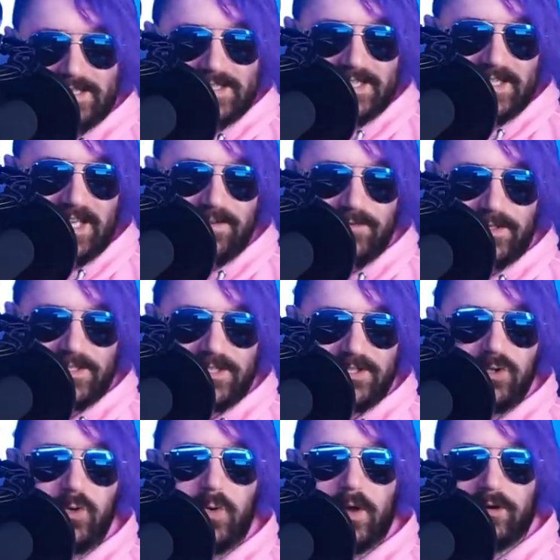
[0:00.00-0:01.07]
least they gave it
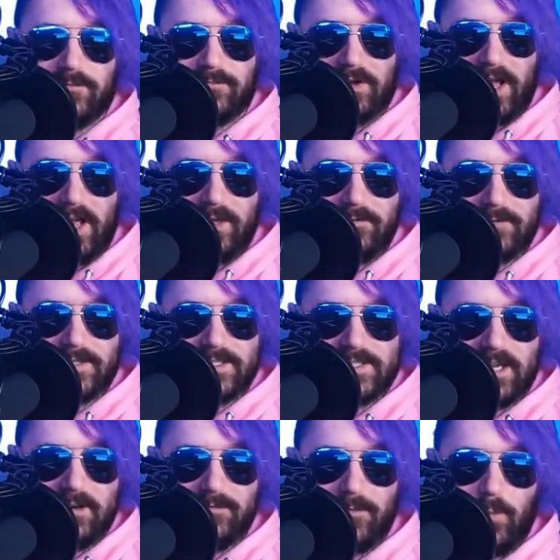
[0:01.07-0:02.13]
2 out of 5
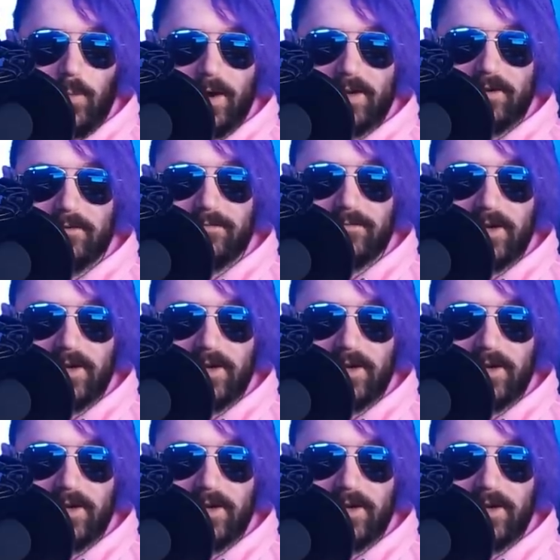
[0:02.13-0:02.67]
instead of a 1 out of